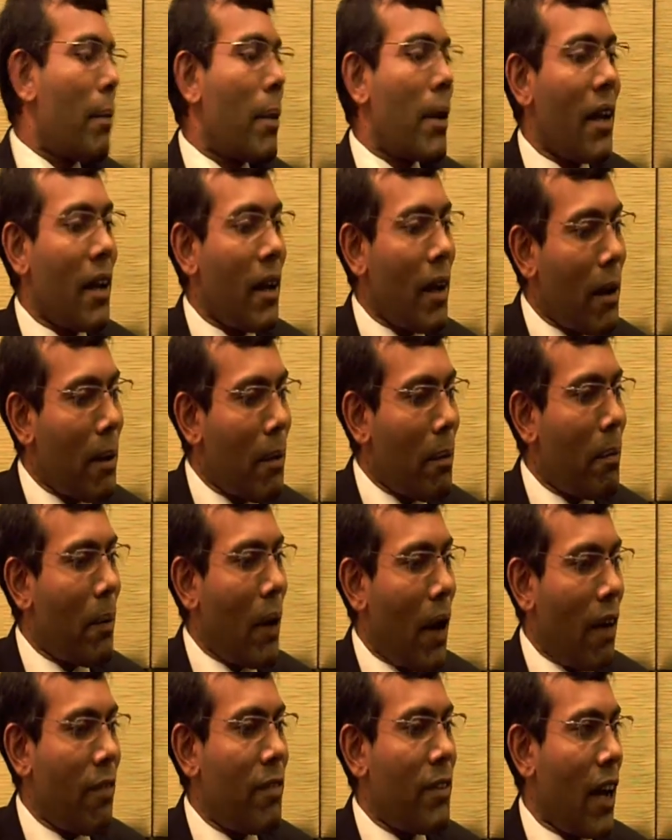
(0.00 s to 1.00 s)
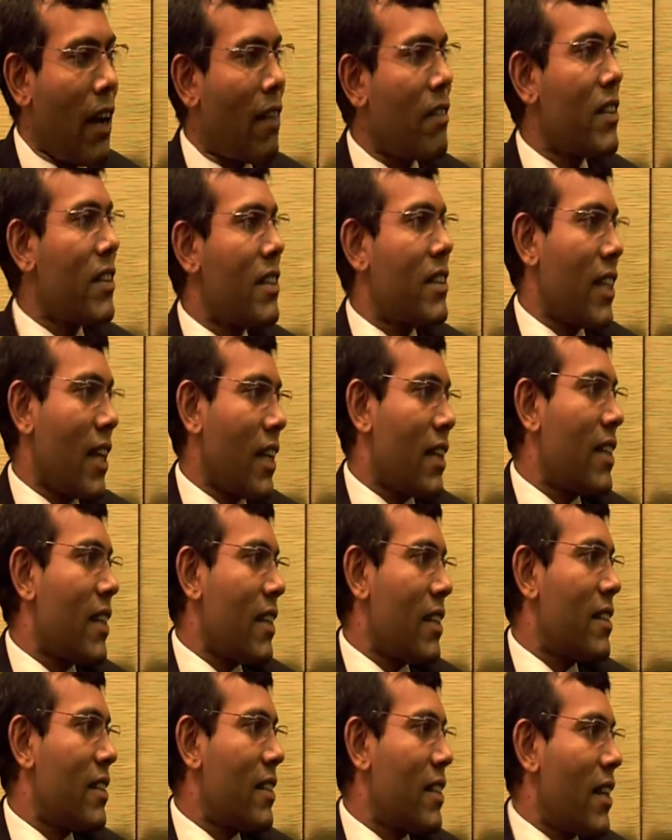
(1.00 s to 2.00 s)
But after having said
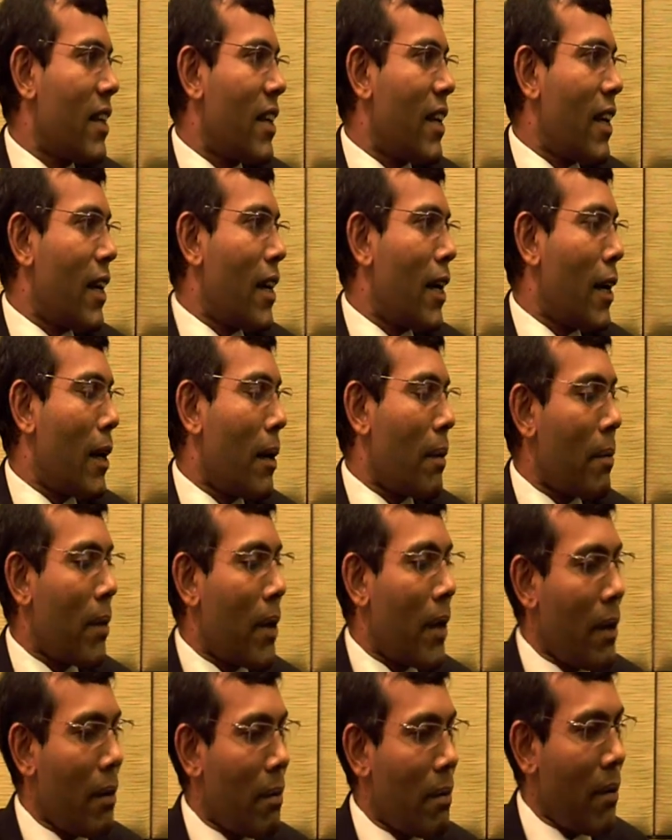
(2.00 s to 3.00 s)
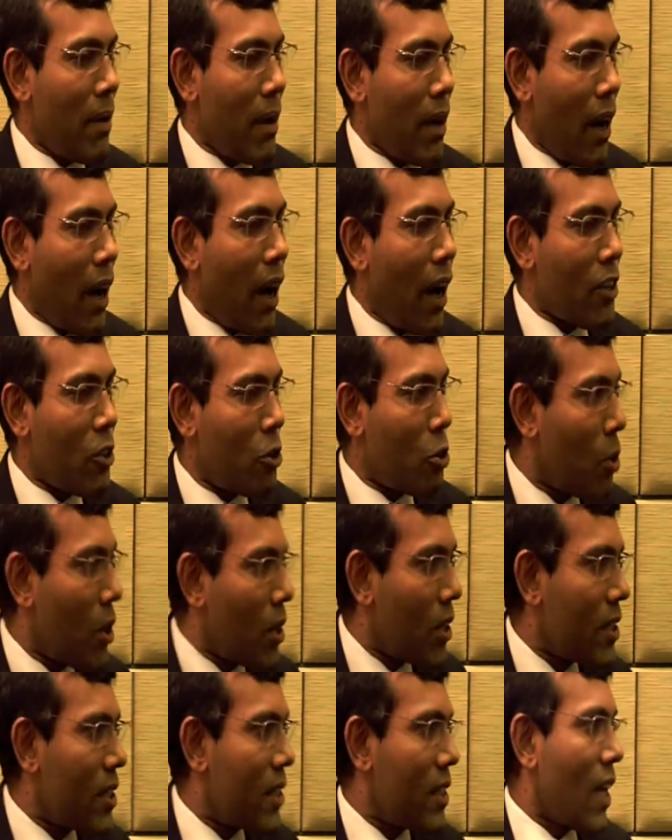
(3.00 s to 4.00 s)
this, I
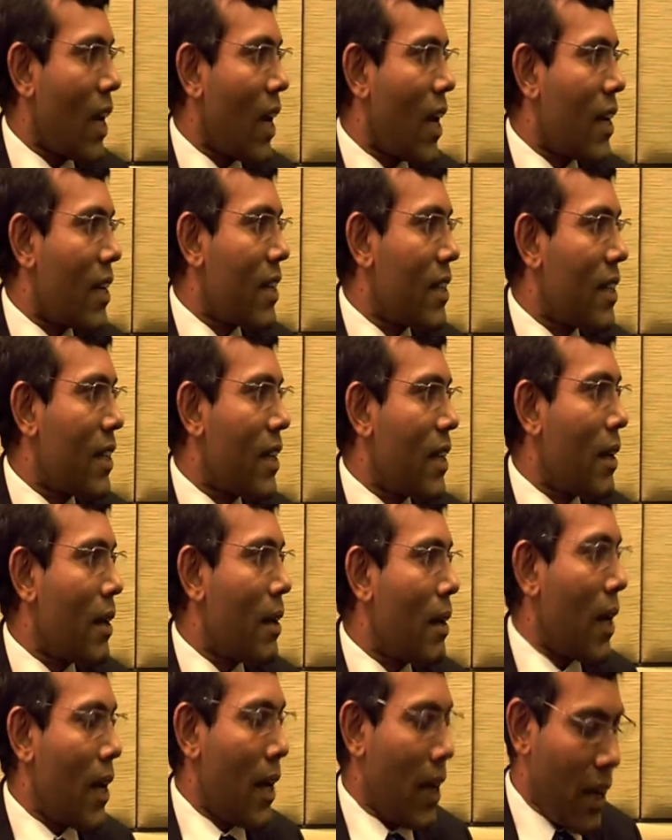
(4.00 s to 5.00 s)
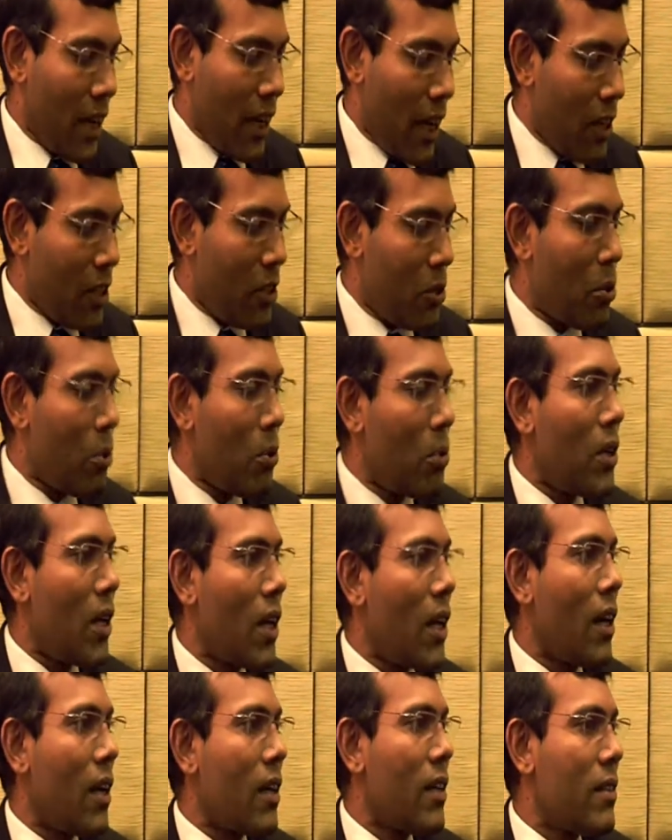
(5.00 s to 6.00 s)
do understand and I do
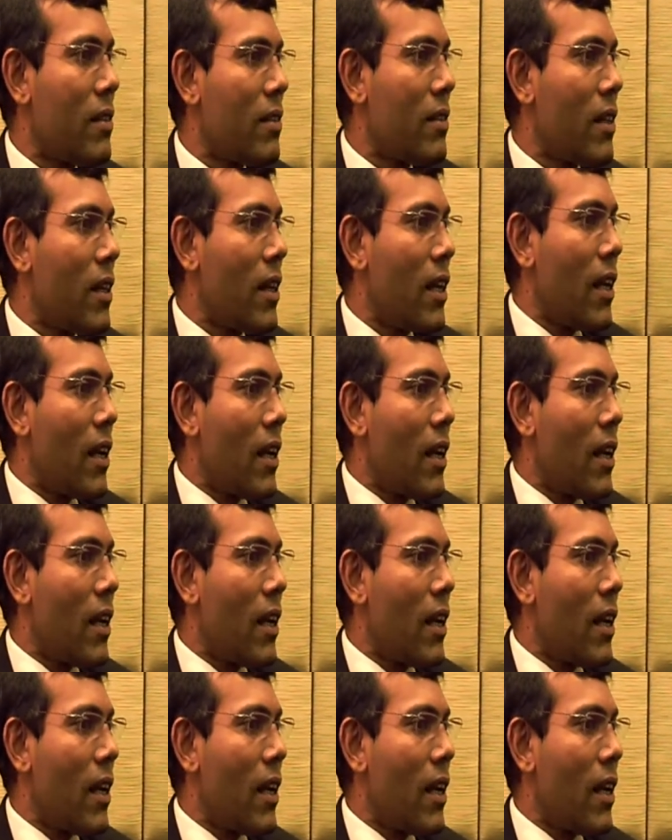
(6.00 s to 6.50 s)
realize